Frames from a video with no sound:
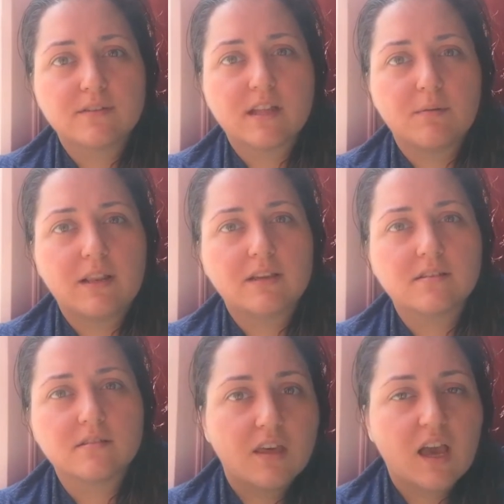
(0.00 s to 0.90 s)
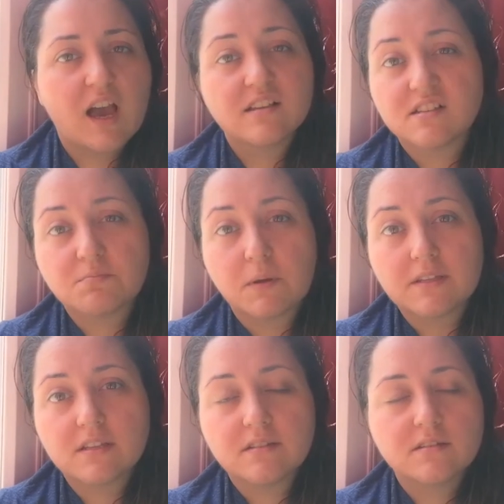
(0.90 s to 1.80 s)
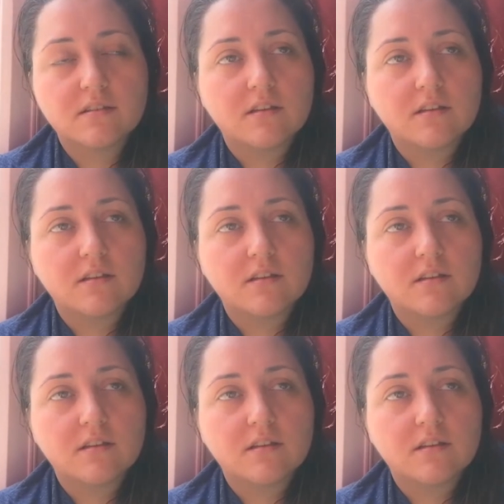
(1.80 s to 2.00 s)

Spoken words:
it stabilized as expected.